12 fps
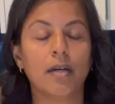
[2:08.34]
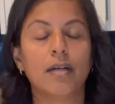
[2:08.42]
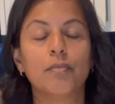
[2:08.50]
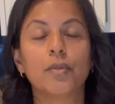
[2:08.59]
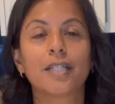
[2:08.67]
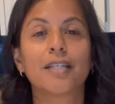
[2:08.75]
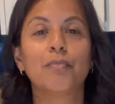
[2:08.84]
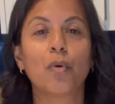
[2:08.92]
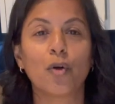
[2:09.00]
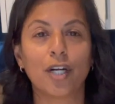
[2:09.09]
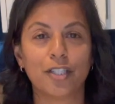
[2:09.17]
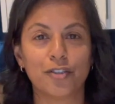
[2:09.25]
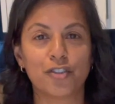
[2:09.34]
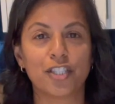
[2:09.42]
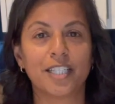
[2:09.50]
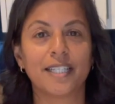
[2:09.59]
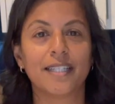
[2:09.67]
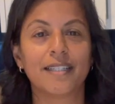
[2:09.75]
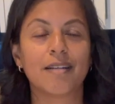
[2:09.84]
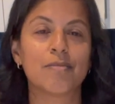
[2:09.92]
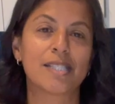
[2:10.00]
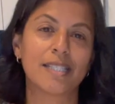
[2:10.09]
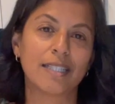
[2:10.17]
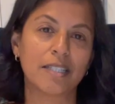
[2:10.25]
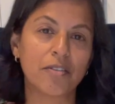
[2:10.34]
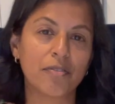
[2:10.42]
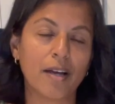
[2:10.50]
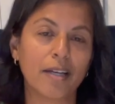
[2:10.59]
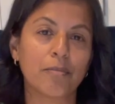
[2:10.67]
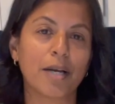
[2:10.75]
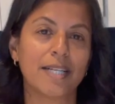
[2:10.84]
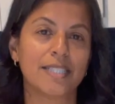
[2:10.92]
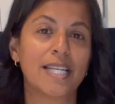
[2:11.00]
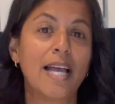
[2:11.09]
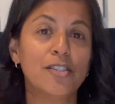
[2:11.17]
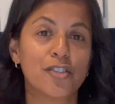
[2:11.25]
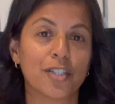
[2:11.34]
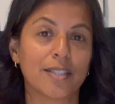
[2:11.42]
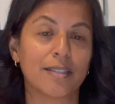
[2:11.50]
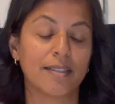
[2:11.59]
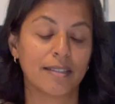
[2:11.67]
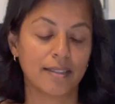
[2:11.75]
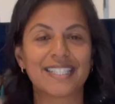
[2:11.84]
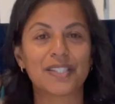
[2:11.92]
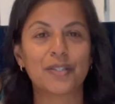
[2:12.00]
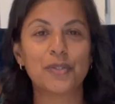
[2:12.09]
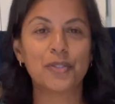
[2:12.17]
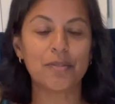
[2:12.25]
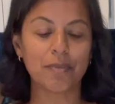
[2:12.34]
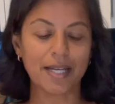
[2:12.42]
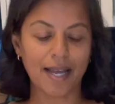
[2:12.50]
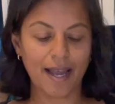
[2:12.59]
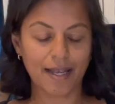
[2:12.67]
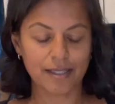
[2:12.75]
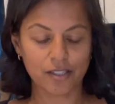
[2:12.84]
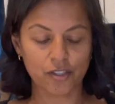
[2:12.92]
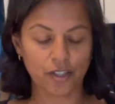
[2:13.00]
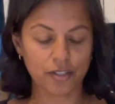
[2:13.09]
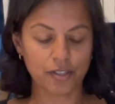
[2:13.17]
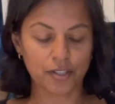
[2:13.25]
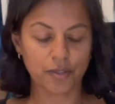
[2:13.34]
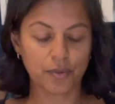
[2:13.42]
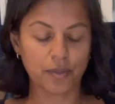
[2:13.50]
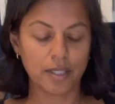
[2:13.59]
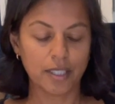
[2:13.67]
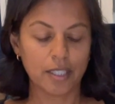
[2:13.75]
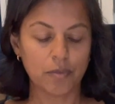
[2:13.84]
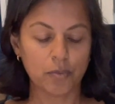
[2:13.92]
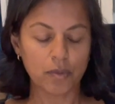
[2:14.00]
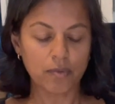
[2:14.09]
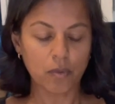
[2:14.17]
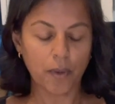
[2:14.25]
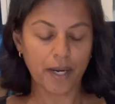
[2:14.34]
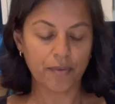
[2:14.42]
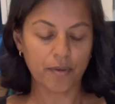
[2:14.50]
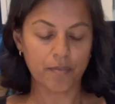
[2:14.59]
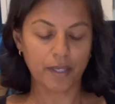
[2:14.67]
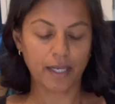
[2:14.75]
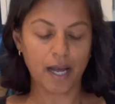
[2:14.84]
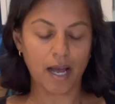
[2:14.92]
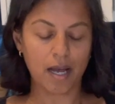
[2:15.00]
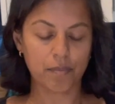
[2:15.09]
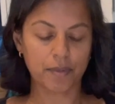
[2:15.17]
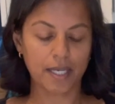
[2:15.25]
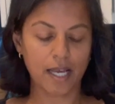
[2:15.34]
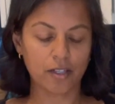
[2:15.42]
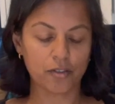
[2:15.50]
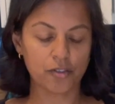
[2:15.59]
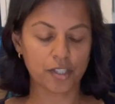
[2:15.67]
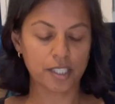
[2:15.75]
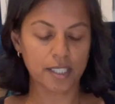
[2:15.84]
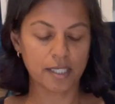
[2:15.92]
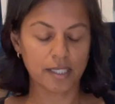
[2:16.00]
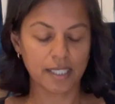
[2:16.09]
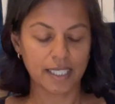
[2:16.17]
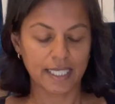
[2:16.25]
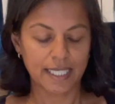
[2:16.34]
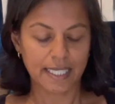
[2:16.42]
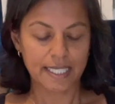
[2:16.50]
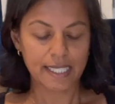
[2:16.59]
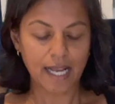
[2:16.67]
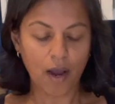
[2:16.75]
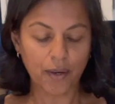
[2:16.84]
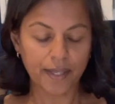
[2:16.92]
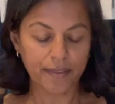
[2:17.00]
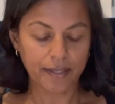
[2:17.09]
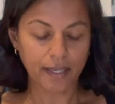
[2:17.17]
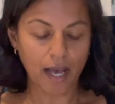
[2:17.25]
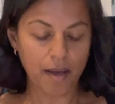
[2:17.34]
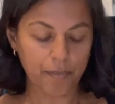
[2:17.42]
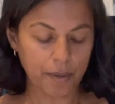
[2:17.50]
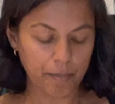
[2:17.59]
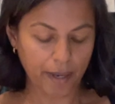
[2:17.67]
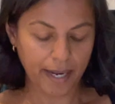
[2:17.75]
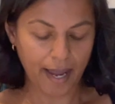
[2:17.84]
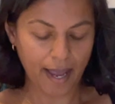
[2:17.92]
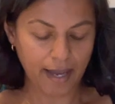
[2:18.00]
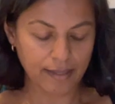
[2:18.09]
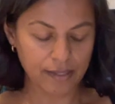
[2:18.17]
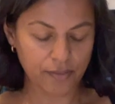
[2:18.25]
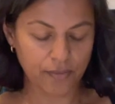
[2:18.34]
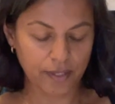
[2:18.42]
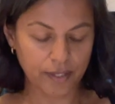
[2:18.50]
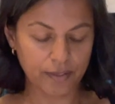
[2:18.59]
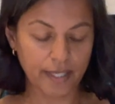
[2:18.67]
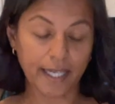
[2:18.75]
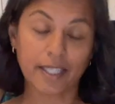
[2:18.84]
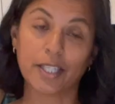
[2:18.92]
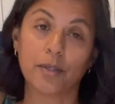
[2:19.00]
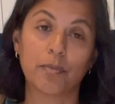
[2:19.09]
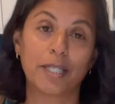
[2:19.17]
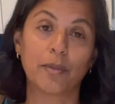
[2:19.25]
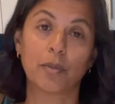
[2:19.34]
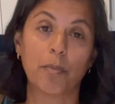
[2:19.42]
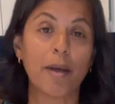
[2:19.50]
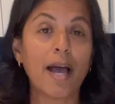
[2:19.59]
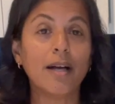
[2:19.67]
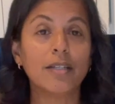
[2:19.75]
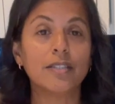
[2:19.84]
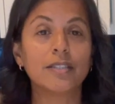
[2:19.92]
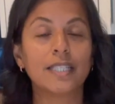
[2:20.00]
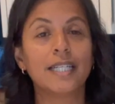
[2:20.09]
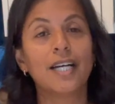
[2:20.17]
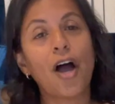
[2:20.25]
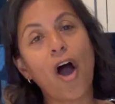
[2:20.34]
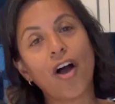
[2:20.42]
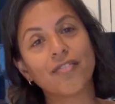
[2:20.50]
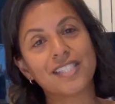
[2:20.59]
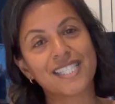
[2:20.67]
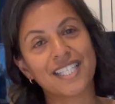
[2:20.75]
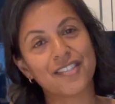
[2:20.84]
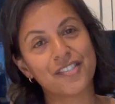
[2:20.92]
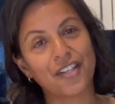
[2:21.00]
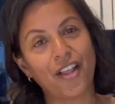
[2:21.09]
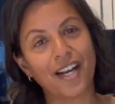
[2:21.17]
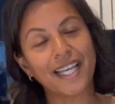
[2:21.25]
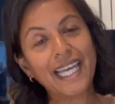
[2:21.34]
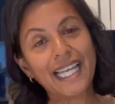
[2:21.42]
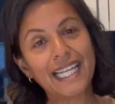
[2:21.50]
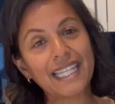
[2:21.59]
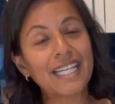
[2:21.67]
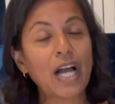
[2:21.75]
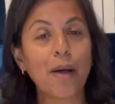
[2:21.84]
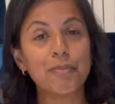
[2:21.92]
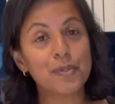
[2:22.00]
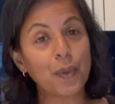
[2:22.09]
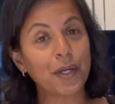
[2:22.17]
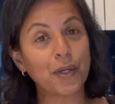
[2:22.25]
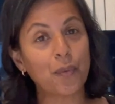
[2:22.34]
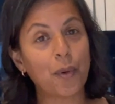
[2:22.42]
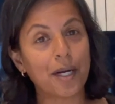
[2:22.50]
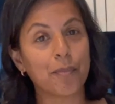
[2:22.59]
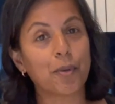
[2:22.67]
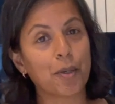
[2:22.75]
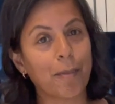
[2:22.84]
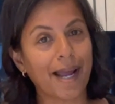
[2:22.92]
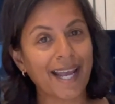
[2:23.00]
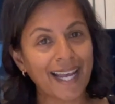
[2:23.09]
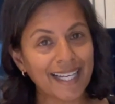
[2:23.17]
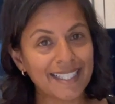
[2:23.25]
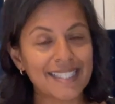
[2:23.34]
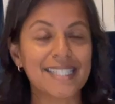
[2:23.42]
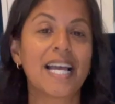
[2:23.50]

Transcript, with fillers: I'm bringing more energy in. I'm solidifying my intention. So usually my hands start to move away from the cup, and energy is now in the cup, and my hands feel like they're being repelled. Obviously there's a lot of heat in the cup, so I don't want to burn my hands.